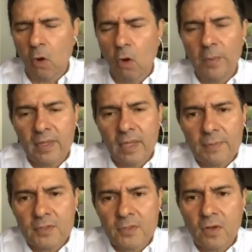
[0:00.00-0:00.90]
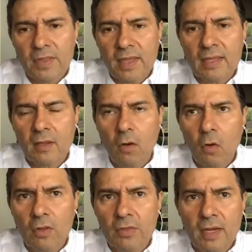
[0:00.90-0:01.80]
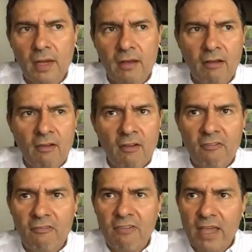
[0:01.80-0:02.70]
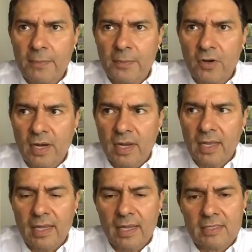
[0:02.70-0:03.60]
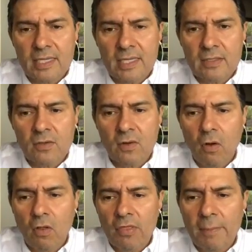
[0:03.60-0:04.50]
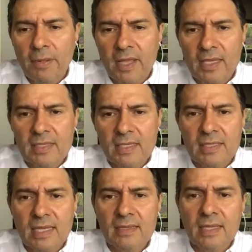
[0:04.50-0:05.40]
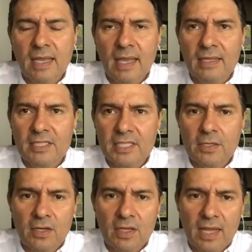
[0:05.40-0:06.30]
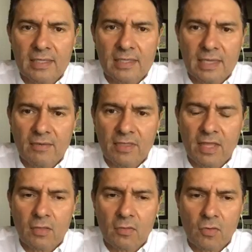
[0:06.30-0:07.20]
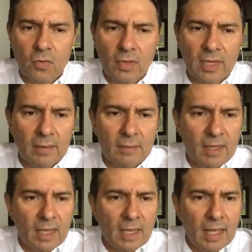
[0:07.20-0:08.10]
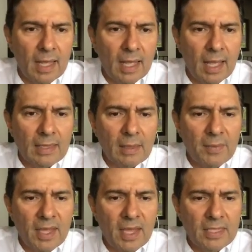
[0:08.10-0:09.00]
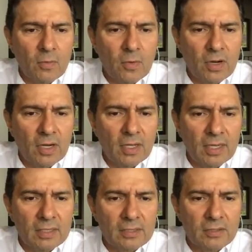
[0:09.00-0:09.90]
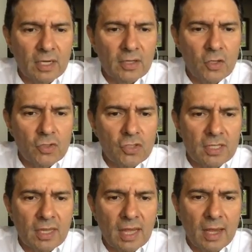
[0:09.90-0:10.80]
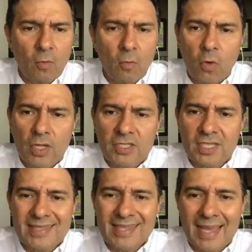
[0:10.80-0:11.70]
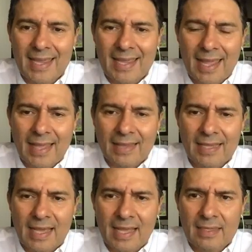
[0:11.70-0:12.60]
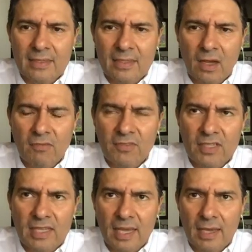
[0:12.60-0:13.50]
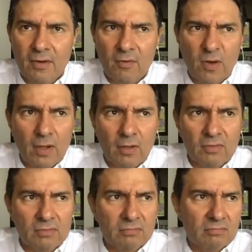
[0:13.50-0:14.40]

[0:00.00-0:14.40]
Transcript: opened up so that all the vapor gets into all the places and sterilizes everything thoroughly. At the beginning, we're going to start using that once a day at the end of the day at around